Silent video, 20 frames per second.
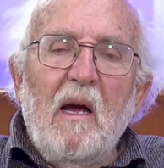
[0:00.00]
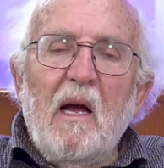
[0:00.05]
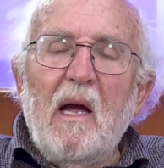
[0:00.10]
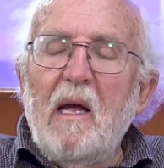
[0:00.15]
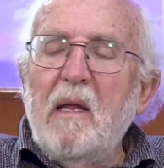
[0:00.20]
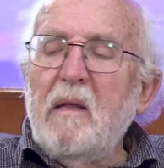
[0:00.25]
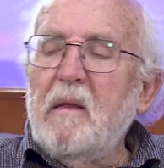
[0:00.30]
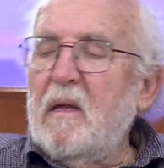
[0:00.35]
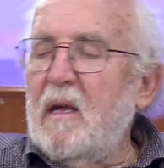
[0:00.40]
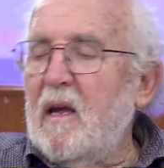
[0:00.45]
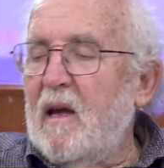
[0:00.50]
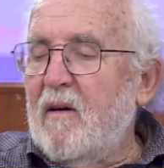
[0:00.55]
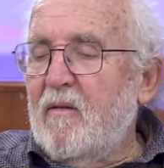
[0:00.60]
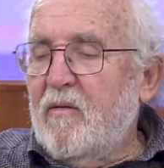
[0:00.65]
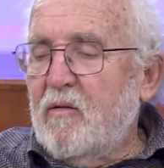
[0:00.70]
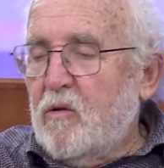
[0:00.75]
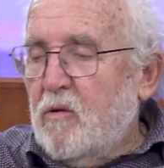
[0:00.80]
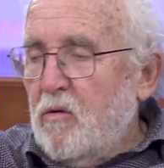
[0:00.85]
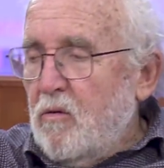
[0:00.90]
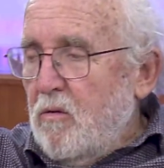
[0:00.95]
and they
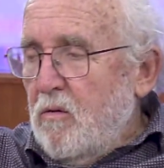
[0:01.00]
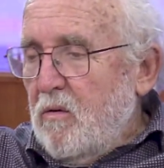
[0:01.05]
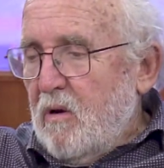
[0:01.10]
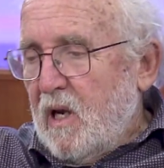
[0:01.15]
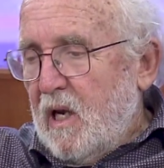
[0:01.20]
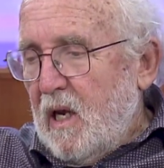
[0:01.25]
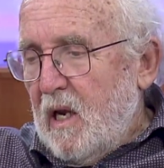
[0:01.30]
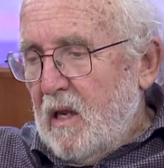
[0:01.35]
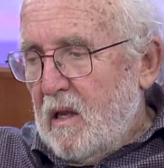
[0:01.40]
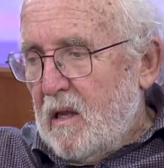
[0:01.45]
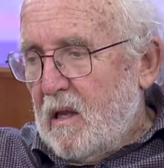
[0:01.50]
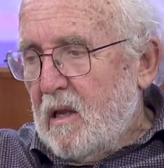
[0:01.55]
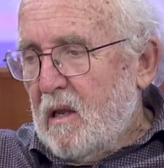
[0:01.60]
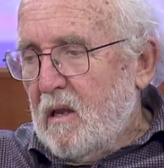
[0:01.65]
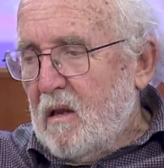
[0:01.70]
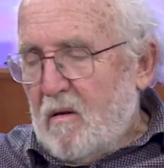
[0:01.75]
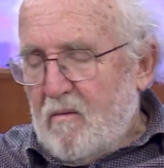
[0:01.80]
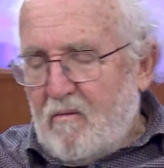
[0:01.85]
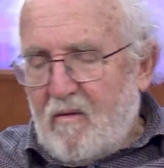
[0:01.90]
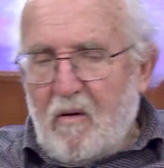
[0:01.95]
have 2
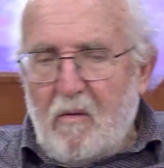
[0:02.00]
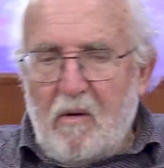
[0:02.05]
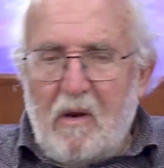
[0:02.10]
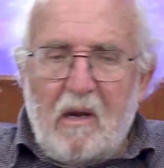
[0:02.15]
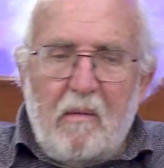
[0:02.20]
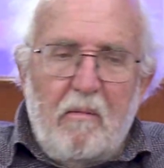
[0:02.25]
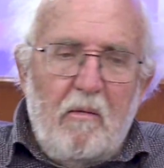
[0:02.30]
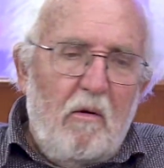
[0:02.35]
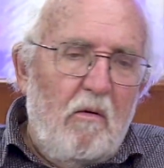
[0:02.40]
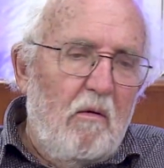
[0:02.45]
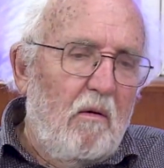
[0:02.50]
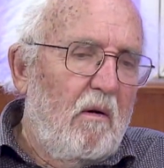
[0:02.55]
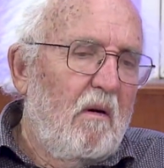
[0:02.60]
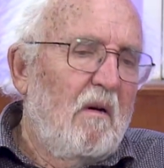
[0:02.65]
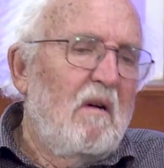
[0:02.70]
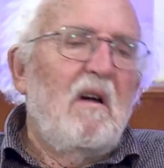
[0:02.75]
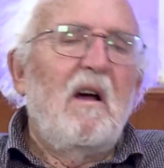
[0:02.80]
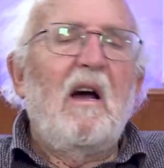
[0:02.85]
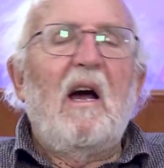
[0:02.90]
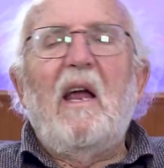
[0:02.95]
kids, very small,
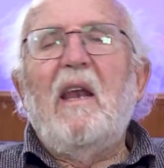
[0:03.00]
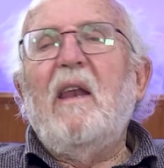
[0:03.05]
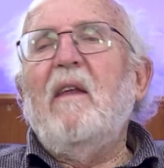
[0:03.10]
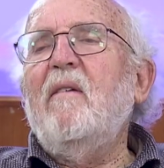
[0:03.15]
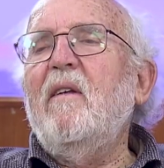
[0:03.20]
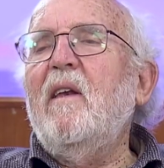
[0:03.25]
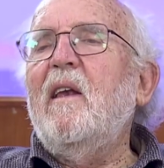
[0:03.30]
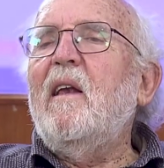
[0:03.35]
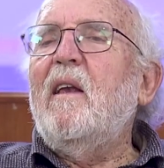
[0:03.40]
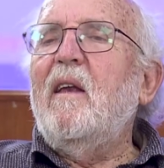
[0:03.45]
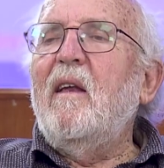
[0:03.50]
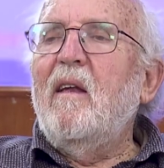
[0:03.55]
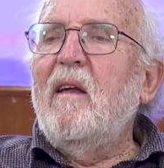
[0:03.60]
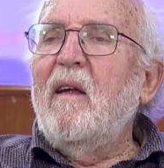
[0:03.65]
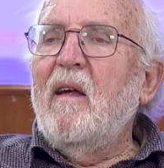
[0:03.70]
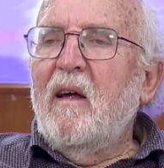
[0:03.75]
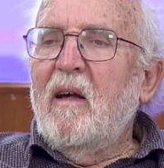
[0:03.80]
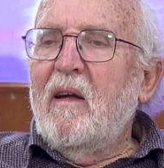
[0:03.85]
and evidently